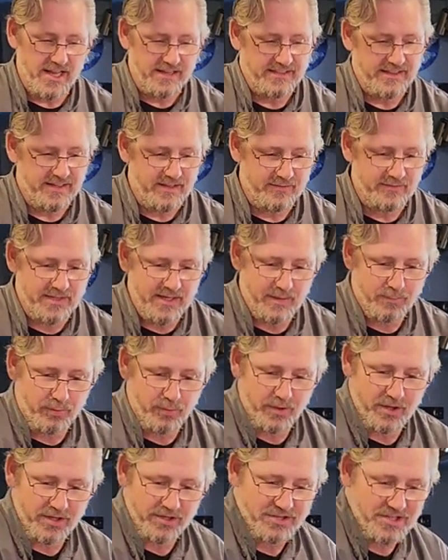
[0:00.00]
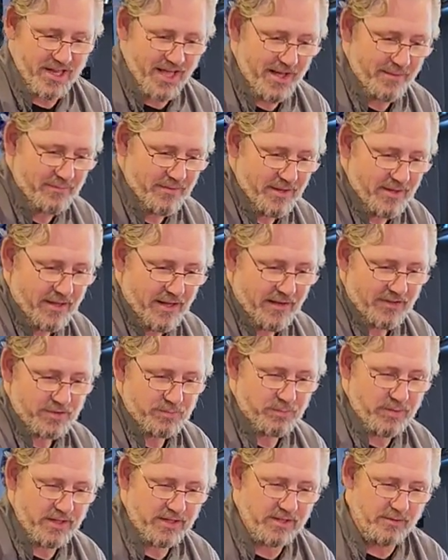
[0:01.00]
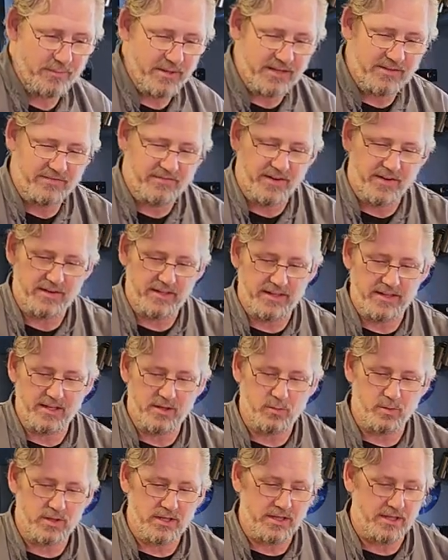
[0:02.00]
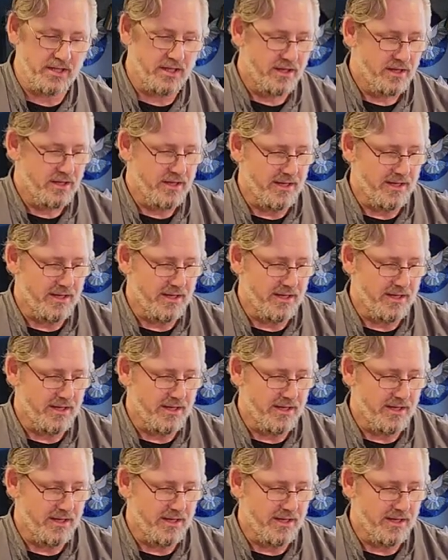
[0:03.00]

I think we did a pretty good job of splitting the mead fairly equally,